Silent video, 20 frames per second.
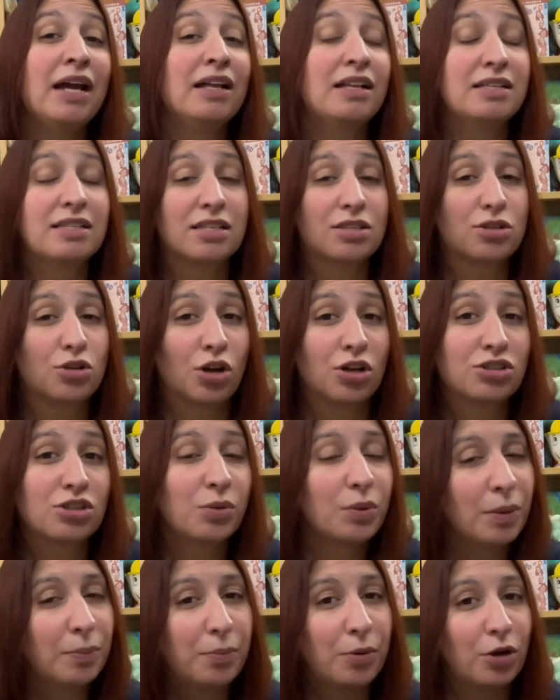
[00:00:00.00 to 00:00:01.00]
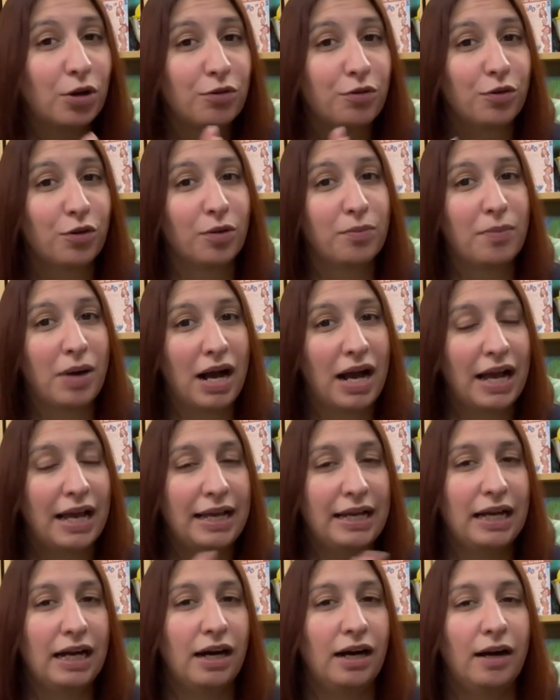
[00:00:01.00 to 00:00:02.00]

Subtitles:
This is also a book for my